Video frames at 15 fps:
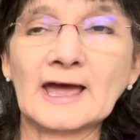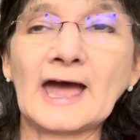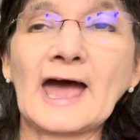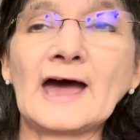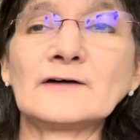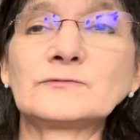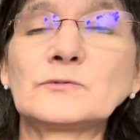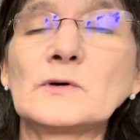
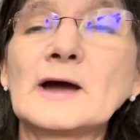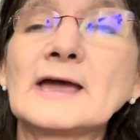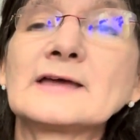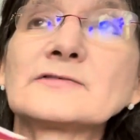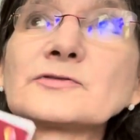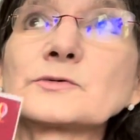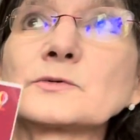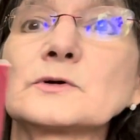Halfway
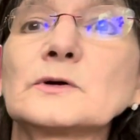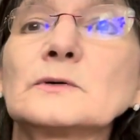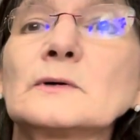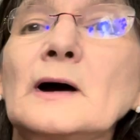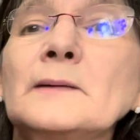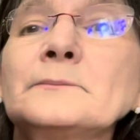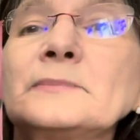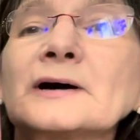through
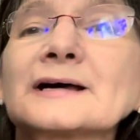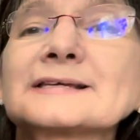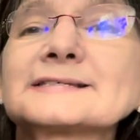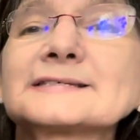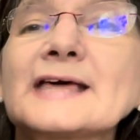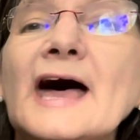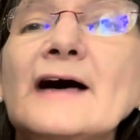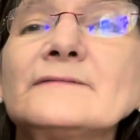on book
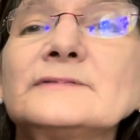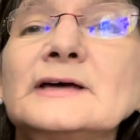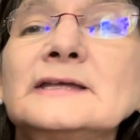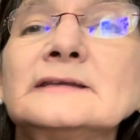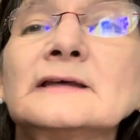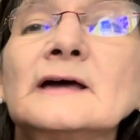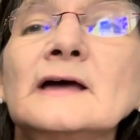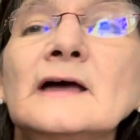7,